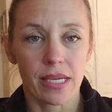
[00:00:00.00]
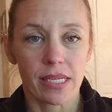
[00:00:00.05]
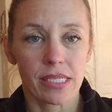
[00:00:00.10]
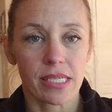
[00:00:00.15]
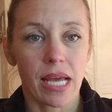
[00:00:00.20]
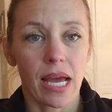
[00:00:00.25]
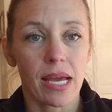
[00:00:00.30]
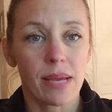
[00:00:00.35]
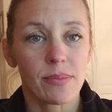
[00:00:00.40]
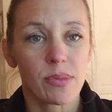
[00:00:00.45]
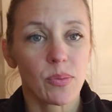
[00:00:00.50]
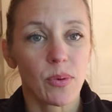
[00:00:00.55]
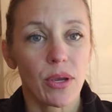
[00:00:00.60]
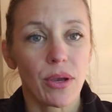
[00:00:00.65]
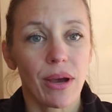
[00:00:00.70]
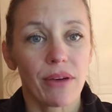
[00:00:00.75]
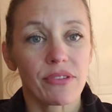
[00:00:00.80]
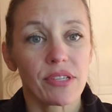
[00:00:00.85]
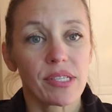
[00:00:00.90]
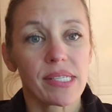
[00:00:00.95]
times where you
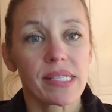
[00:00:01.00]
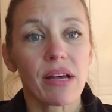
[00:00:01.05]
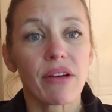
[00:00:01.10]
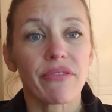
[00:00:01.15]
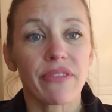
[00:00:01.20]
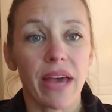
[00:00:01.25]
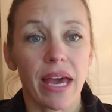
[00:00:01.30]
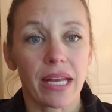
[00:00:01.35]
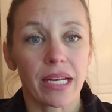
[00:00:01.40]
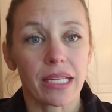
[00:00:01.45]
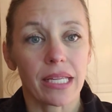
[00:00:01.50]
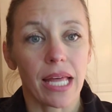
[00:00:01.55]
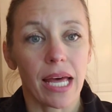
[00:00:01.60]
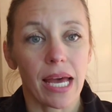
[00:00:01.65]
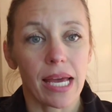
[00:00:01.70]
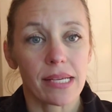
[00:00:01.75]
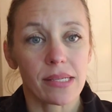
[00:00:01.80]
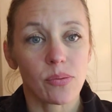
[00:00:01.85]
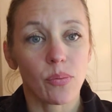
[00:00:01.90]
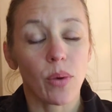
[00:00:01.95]
have to
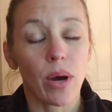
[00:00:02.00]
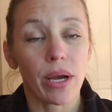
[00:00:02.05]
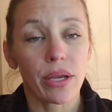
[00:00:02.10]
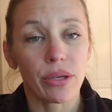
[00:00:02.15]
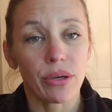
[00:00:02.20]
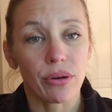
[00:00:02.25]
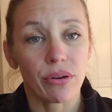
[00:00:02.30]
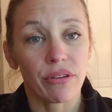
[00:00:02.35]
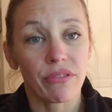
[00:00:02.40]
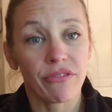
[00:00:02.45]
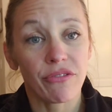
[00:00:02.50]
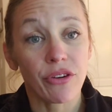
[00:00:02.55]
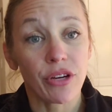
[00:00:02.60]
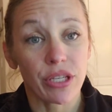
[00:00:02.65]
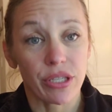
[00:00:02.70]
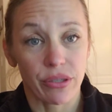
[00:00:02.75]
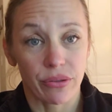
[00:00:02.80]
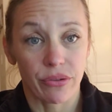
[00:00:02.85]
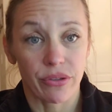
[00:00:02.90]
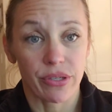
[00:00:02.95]
self-analyze what your
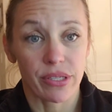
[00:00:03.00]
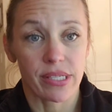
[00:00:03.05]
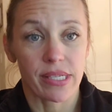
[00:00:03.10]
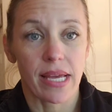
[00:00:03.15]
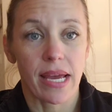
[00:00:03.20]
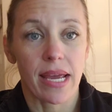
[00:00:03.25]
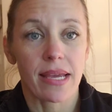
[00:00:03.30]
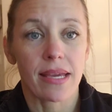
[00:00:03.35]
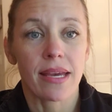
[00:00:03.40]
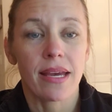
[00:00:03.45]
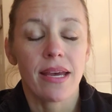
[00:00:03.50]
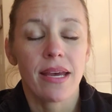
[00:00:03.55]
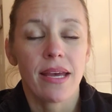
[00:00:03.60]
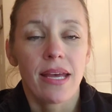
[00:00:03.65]
foot looks like.